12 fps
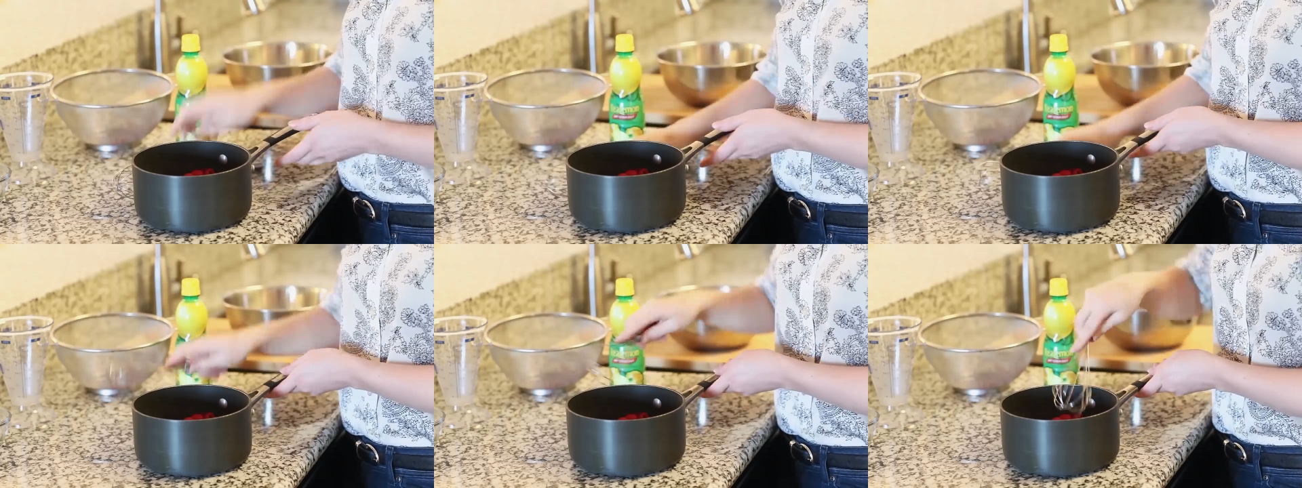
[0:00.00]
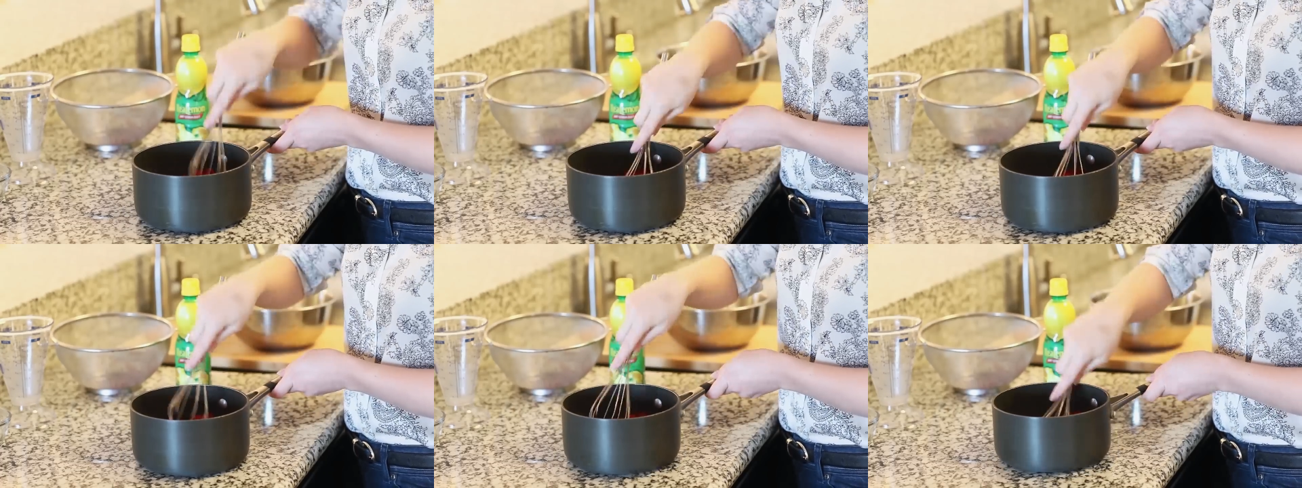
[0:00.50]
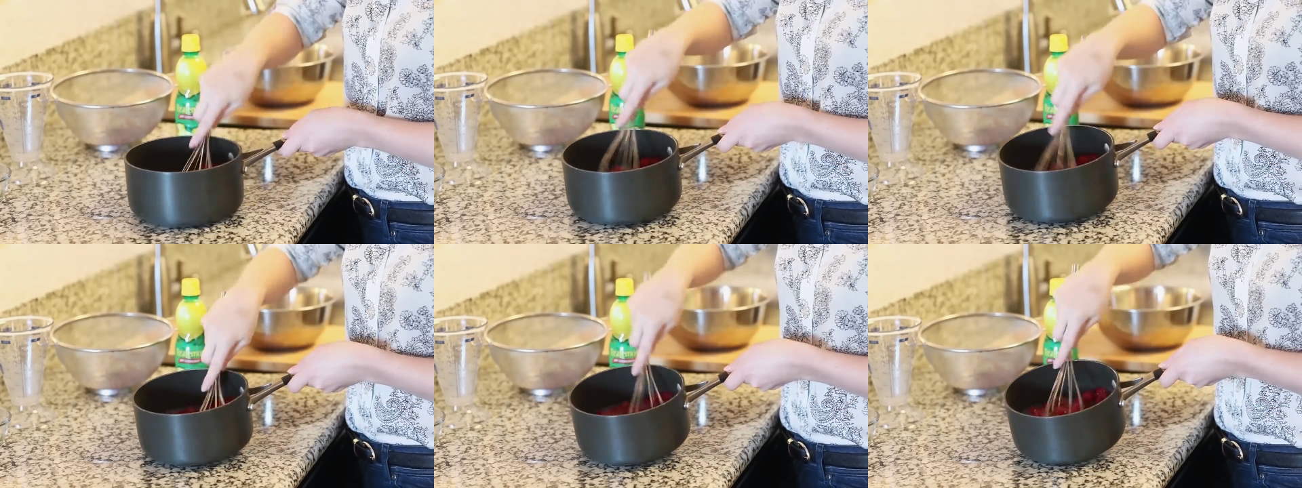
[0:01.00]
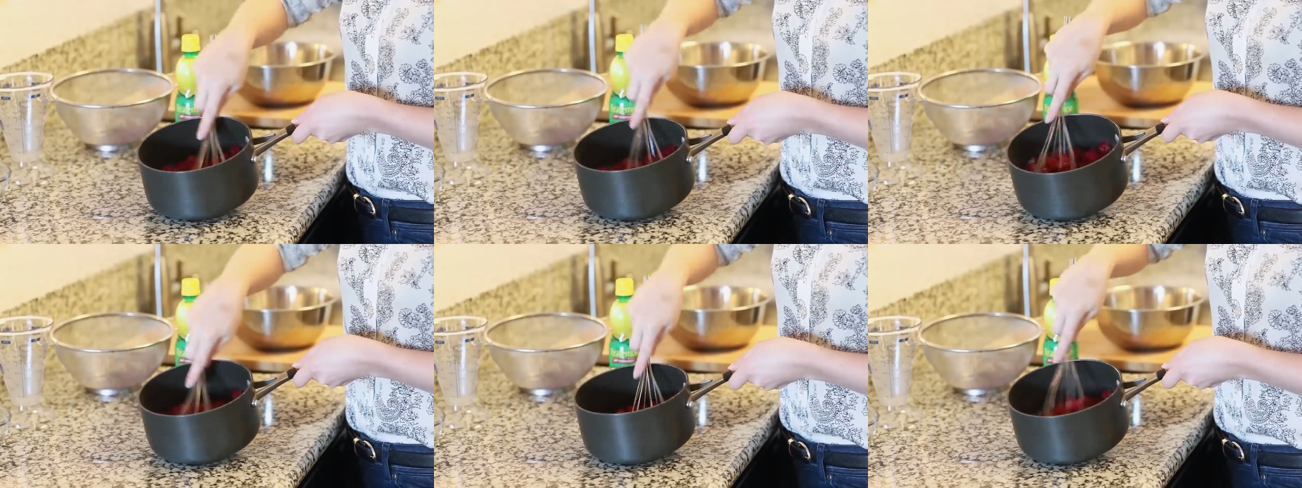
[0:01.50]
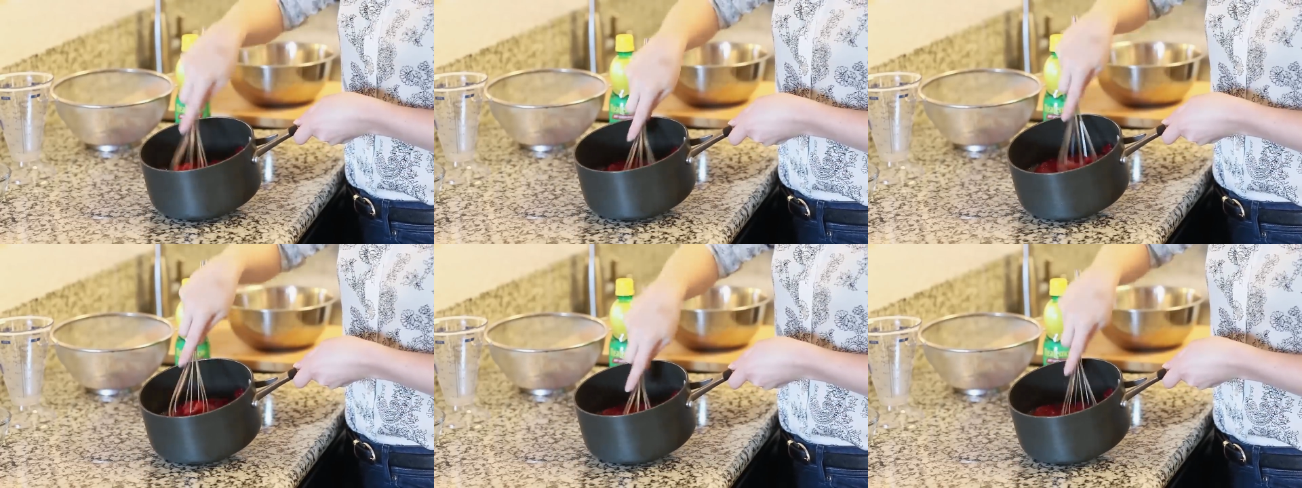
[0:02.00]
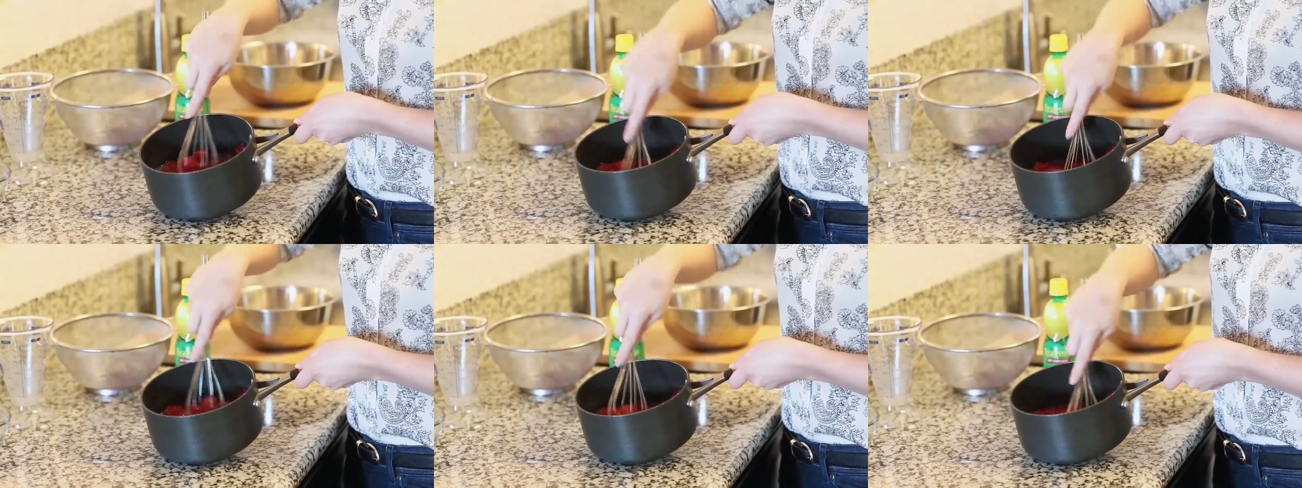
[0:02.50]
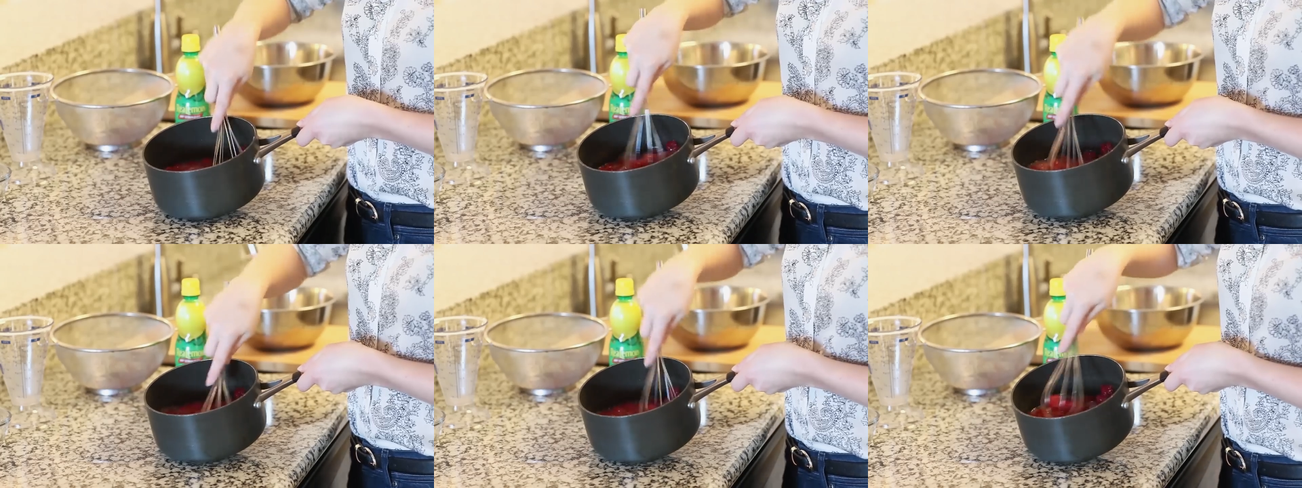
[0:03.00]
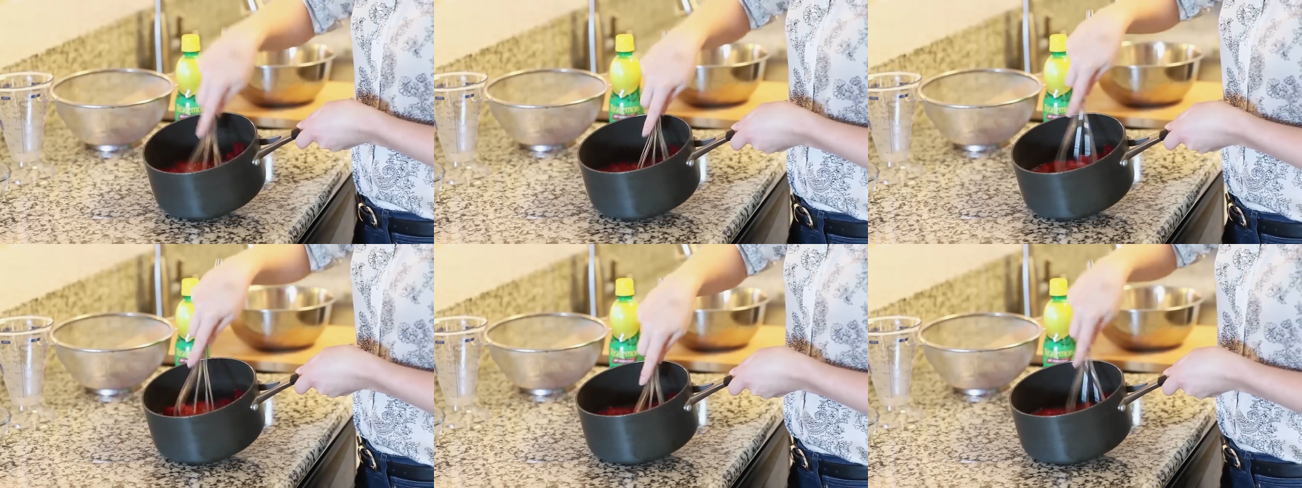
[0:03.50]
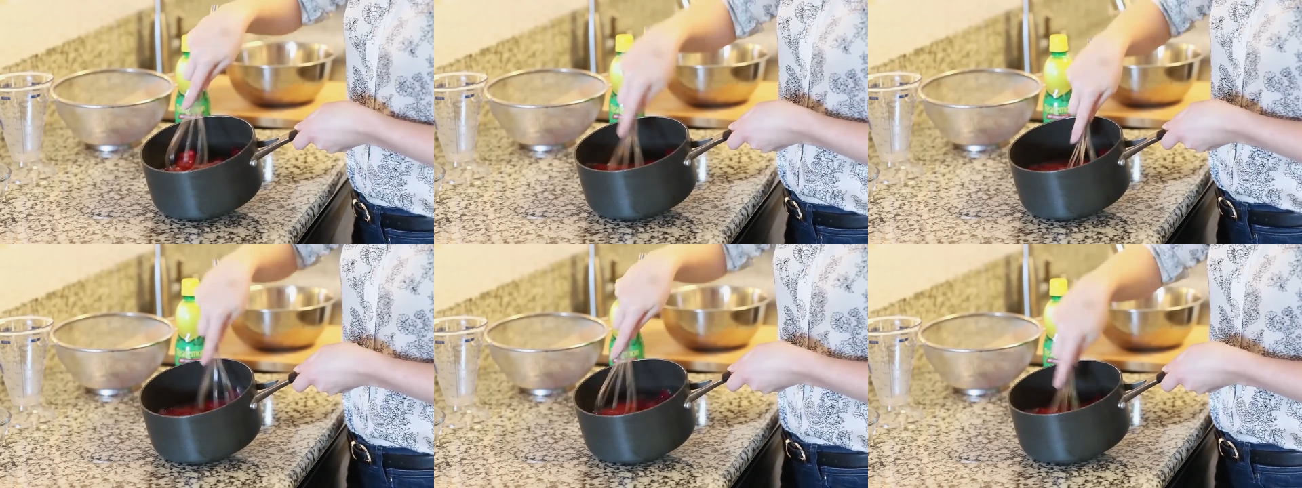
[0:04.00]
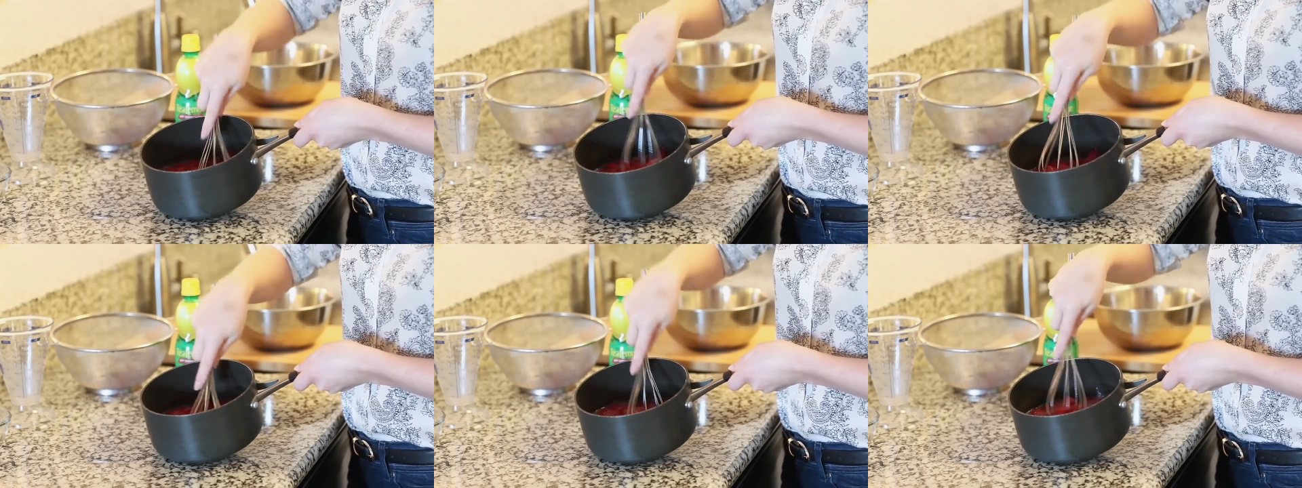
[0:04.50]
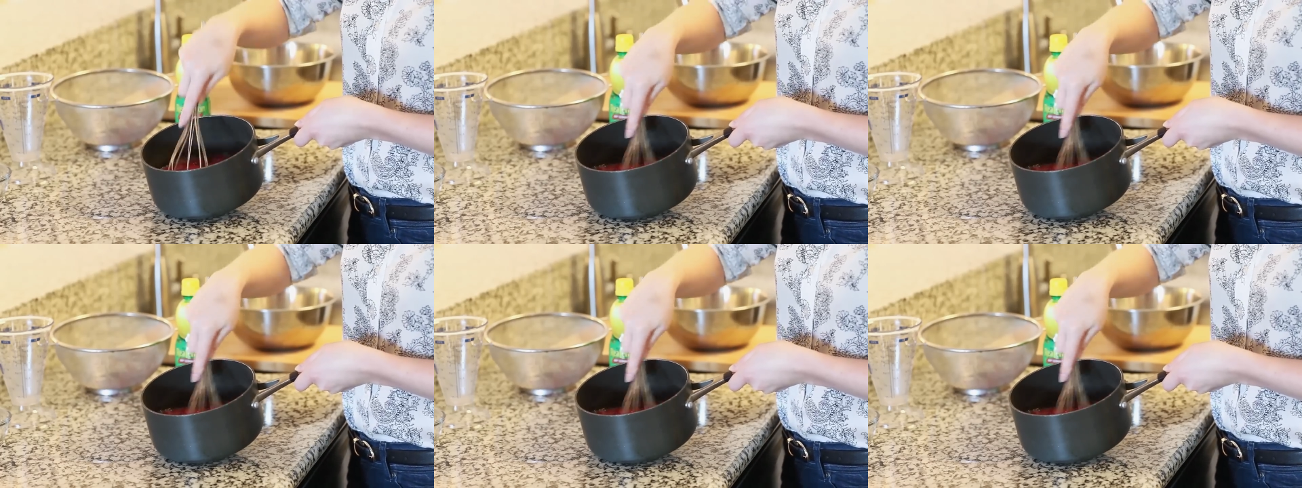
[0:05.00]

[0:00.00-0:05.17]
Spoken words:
(no speaker visible)